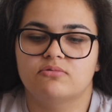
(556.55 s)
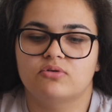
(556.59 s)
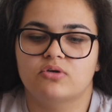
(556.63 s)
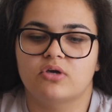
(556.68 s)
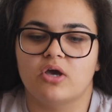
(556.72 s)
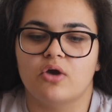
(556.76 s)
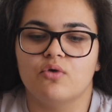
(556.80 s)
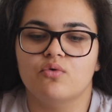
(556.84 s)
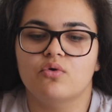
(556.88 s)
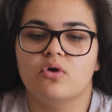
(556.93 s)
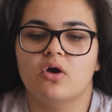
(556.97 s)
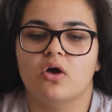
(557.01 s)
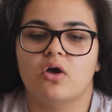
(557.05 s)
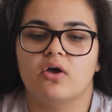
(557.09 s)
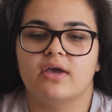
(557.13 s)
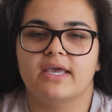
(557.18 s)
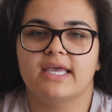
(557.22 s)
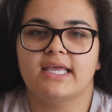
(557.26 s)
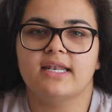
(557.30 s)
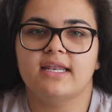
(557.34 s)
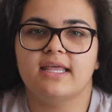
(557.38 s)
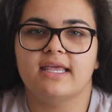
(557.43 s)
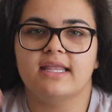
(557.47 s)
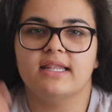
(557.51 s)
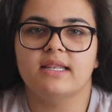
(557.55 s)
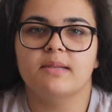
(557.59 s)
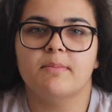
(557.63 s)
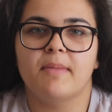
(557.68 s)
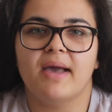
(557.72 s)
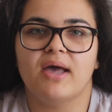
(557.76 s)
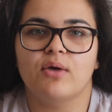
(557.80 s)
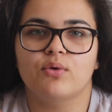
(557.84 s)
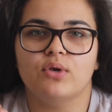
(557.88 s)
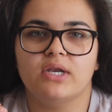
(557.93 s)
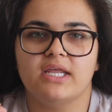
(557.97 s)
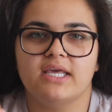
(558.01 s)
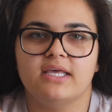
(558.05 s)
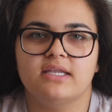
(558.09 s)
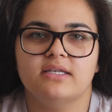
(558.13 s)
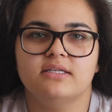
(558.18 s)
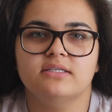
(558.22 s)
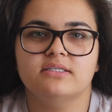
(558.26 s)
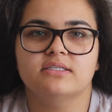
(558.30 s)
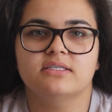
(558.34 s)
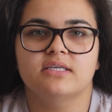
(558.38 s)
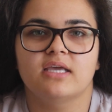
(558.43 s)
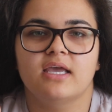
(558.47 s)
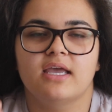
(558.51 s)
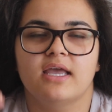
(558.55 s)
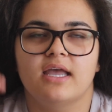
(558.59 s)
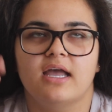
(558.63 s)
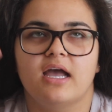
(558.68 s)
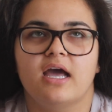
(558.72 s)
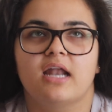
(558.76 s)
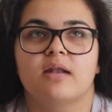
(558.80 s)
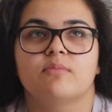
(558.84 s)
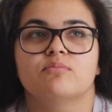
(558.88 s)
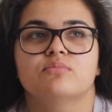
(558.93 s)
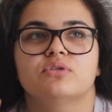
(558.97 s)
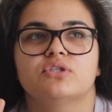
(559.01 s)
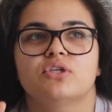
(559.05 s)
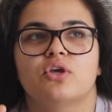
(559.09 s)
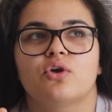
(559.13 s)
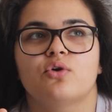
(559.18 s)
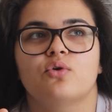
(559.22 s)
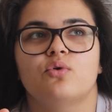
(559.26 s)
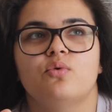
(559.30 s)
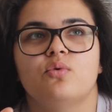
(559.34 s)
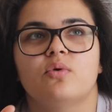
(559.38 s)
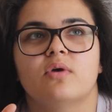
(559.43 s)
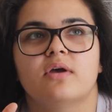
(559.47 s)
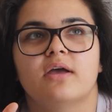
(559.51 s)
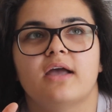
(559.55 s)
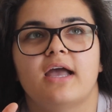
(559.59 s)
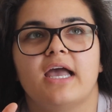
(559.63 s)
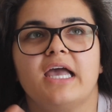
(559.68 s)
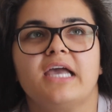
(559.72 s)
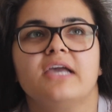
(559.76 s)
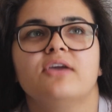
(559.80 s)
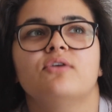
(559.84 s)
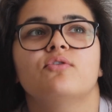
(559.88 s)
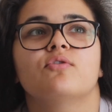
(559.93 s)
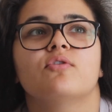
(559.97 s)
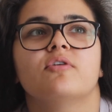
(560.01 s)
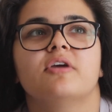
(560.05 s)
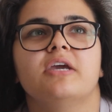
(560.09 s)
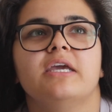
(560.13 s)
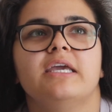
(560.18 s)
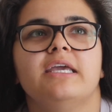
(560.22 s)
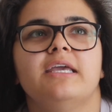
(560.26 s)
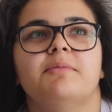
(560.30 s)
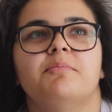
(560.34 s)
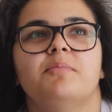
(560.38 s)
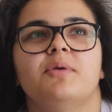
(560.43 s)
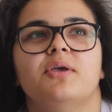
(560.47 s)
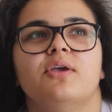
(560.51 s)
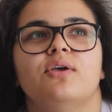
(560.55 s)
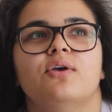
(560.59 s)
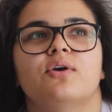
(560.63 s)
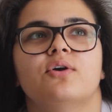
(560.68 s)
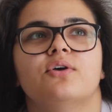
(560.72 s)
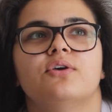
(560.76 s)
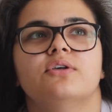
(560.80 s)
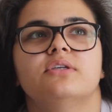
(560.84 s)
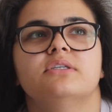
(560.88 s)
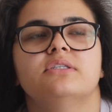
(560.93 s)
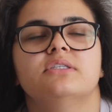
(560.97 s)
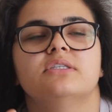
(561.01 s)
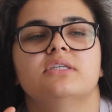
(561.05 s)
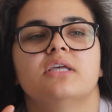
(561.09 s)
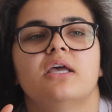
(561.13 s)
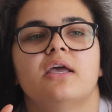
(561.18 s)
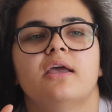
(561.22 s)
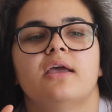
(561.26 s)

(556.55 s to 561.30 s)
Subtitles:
go-karting in the mountains, and I'm so angry because